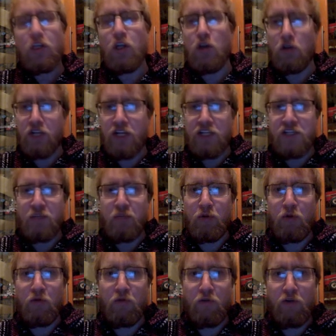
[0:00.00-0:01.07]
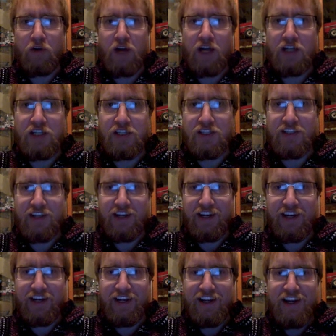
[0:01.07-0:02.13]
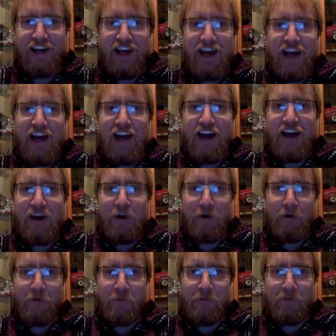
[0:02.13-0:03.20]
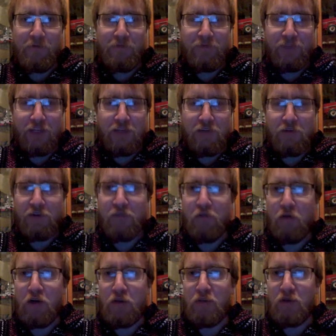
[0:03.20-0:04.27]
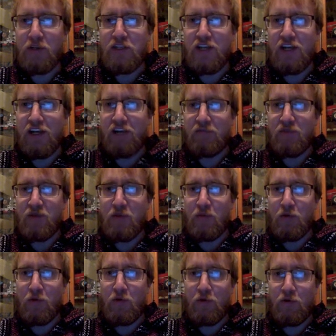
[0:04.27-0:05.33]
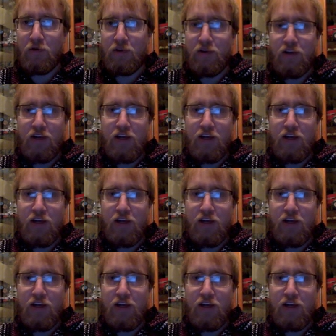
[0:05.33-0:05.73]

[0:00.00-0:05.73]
or disapproval, I should say, because um, only 40% of people